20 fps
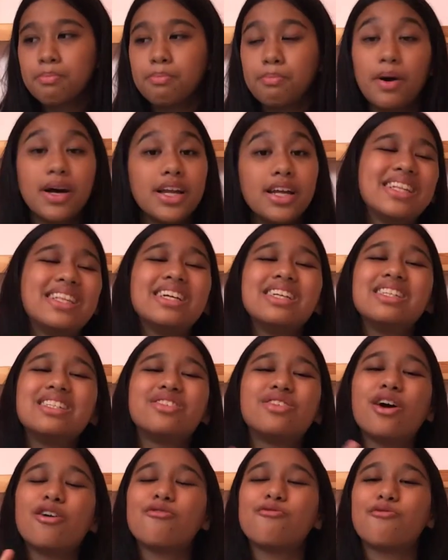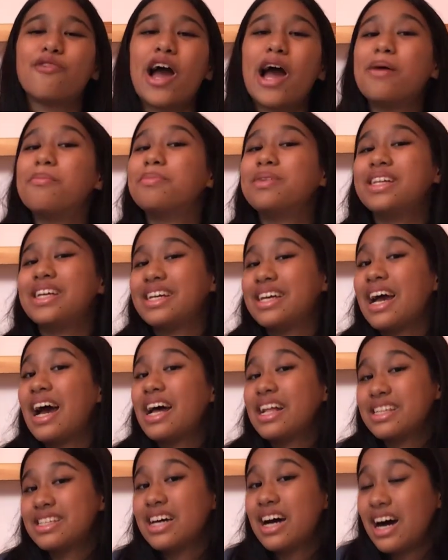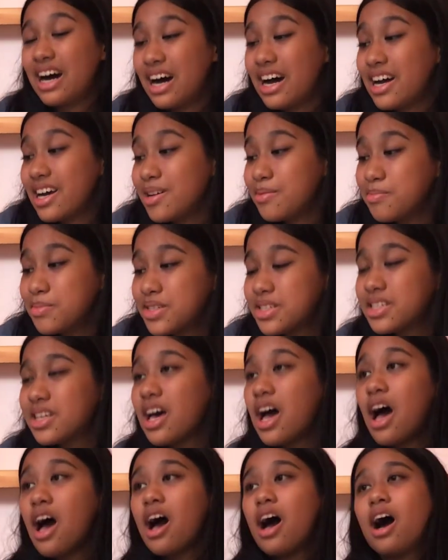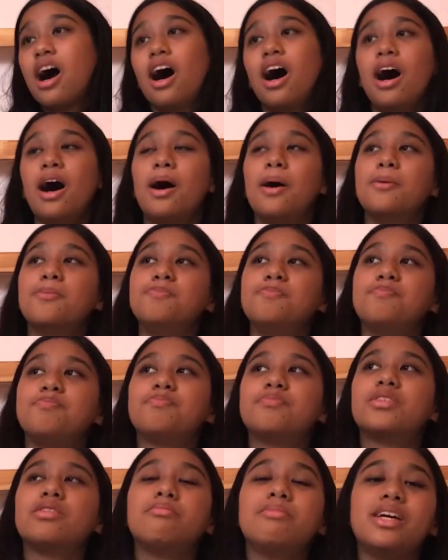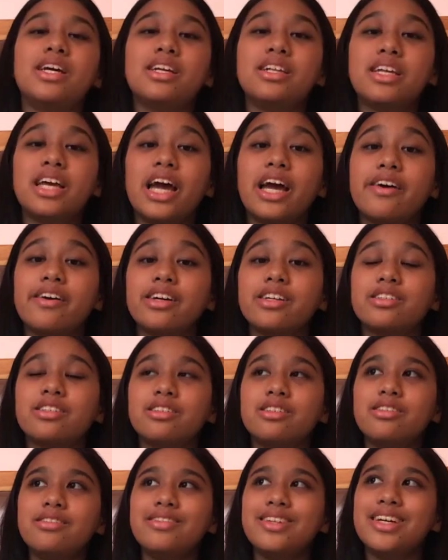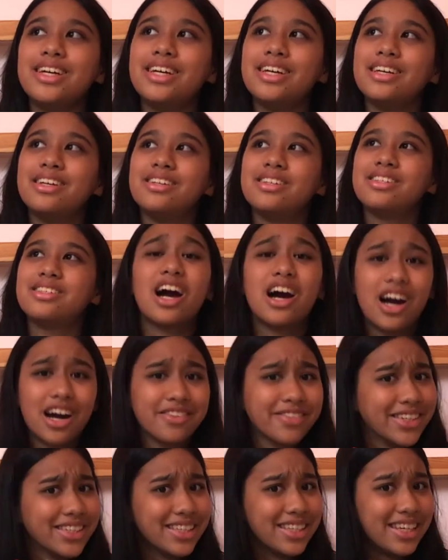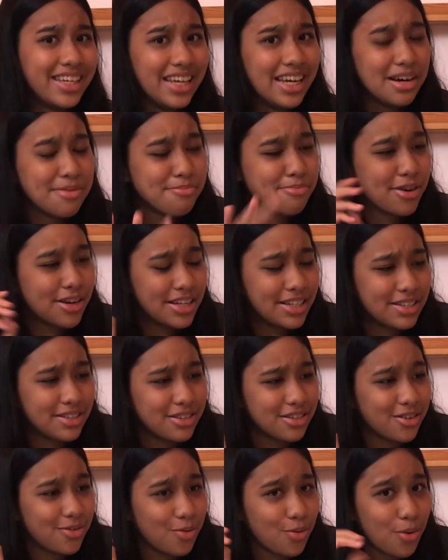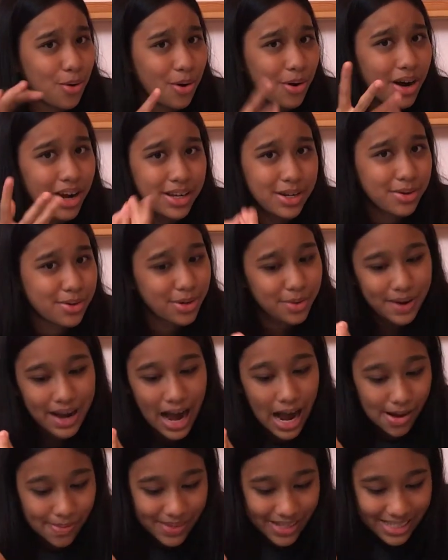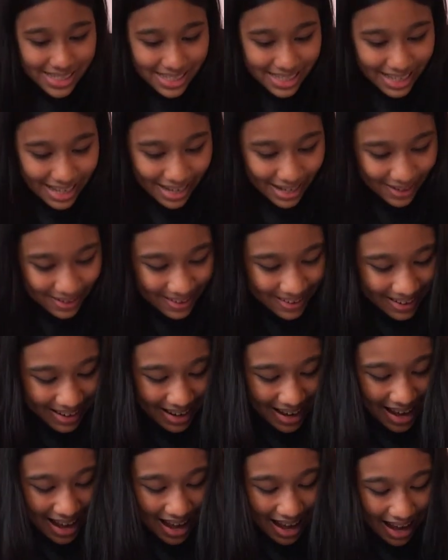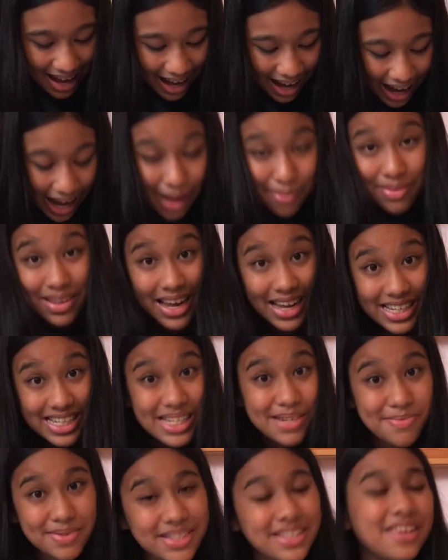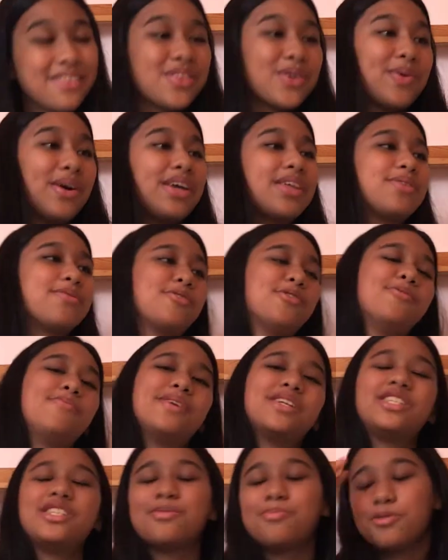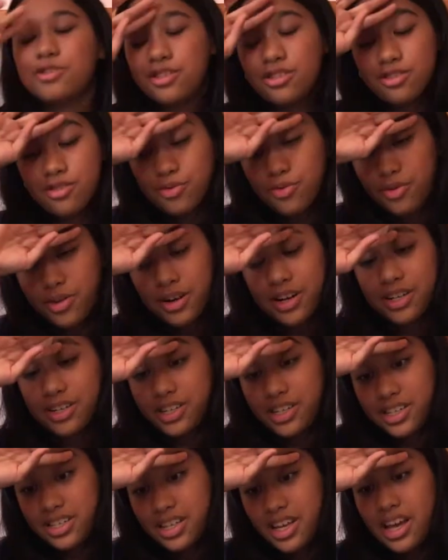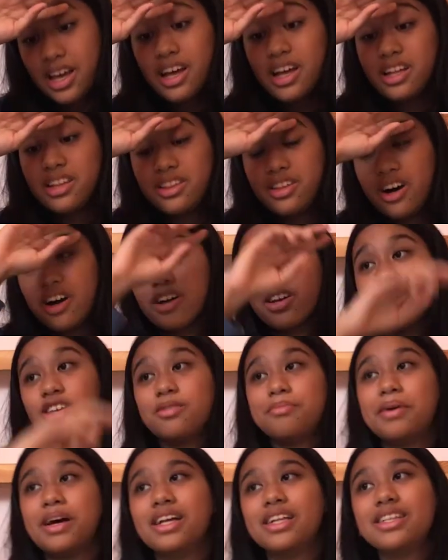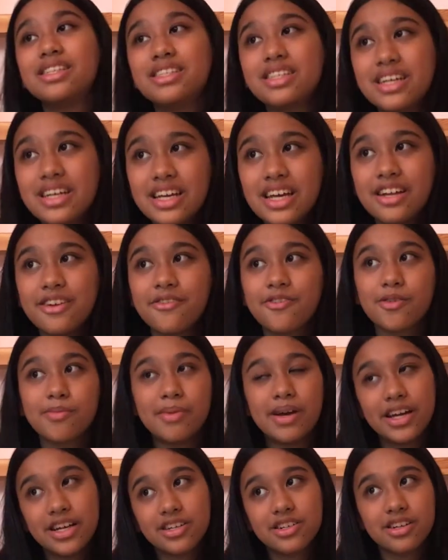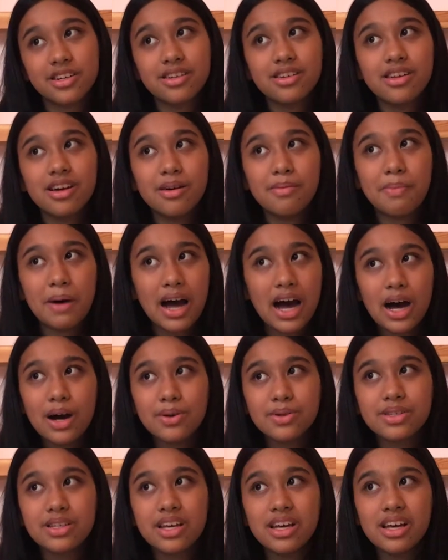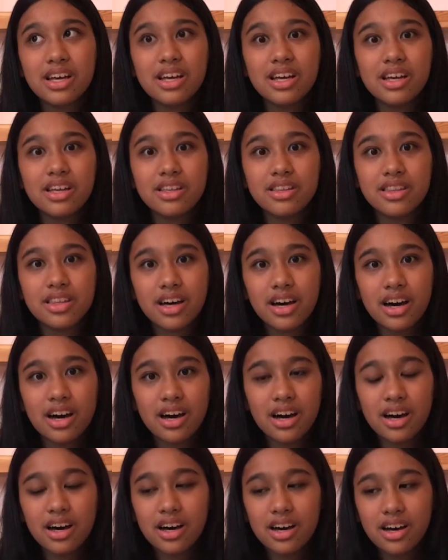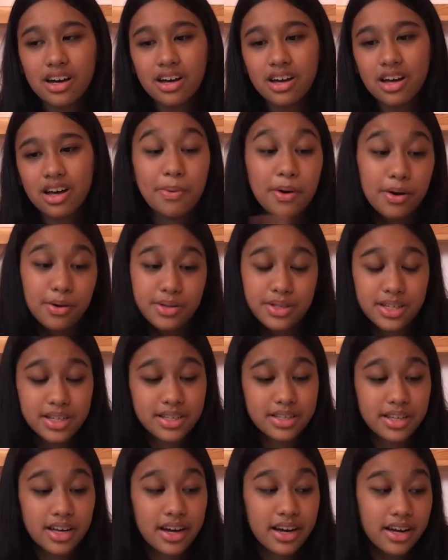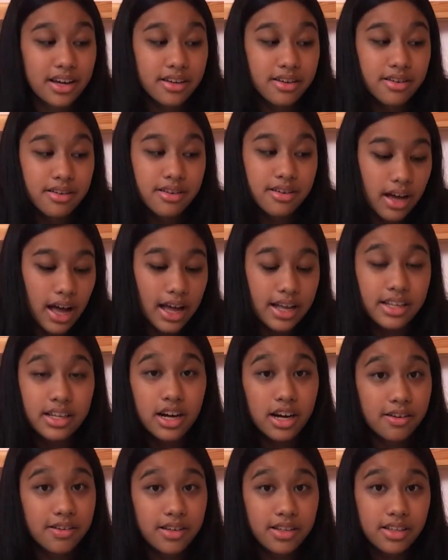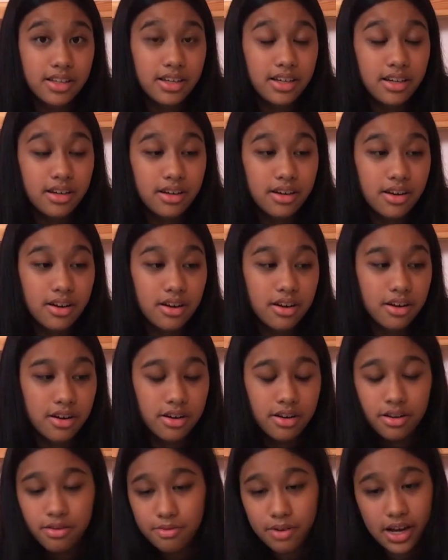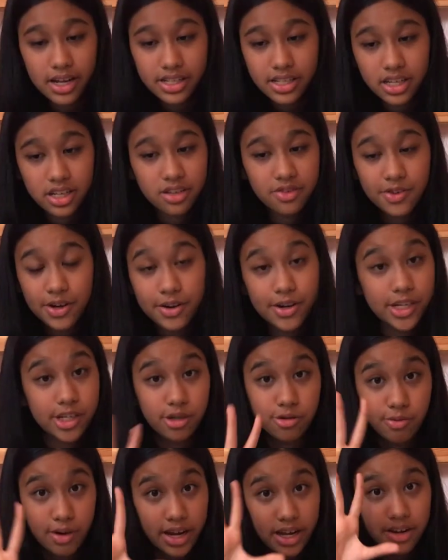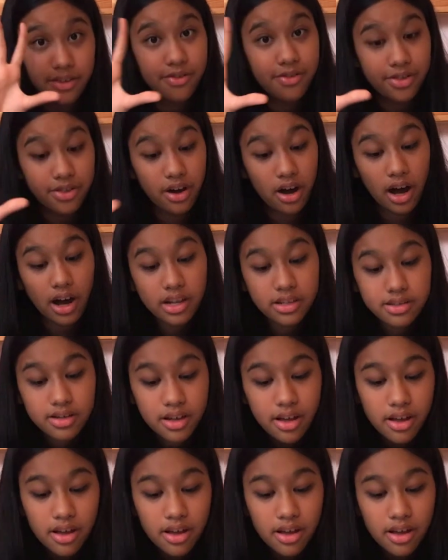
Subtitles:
but it does start rambling at times. The main character is currently a prisoner of war. I don't know what happens later. I'm 19% of the way through, but she's a prisoner of war and she's documenting information about the opposing side. And currently, her writing is very train of thought,